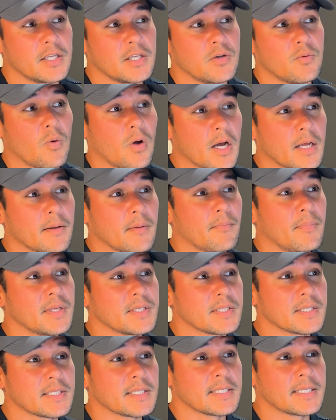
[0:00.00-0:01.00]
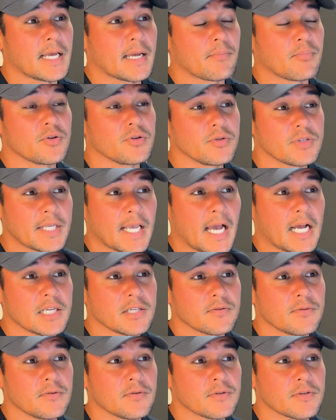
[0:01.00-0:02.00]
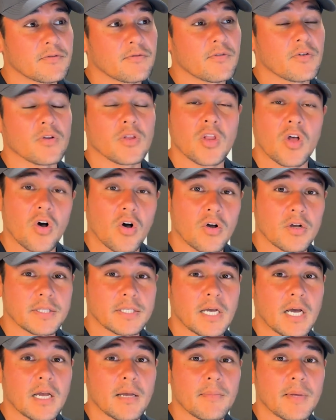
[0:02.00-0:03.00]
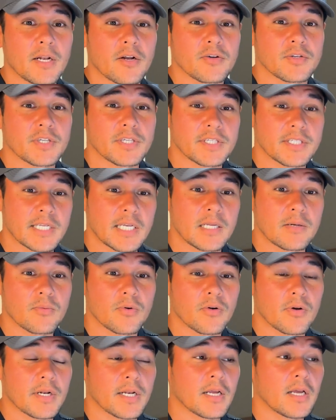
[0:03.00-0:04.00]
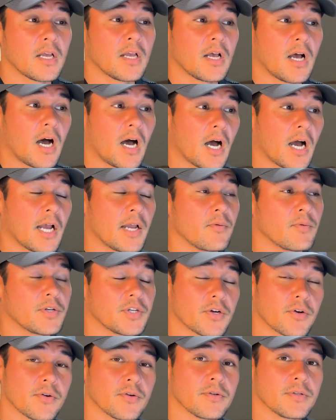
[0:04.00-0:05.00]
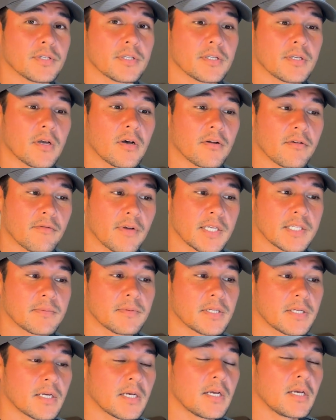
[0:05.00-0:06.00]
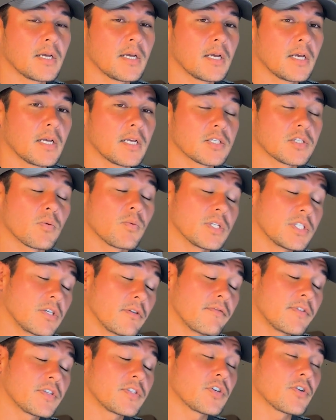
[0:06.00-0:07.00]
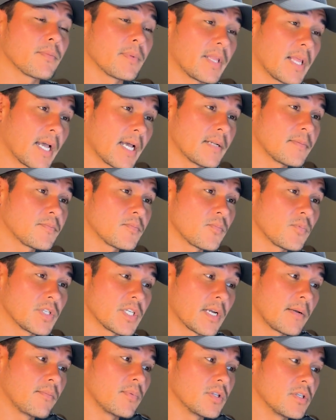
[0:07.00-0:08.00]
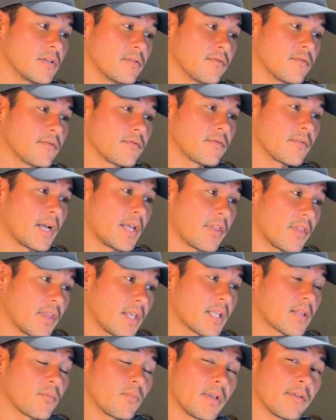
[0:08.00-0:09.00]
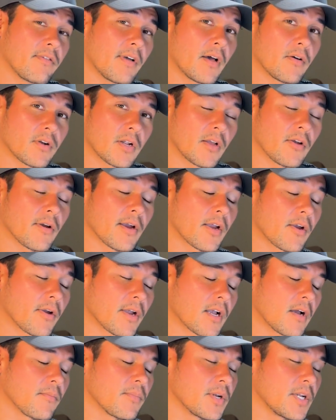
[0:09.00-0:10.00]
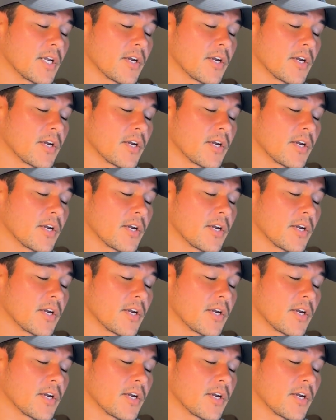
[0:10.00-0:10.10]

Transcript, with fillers: You want businesses that produce cash flows for a long time and are sustainable and high returns on investment. So once you've determined that, which I believe, I think that we found a great, great company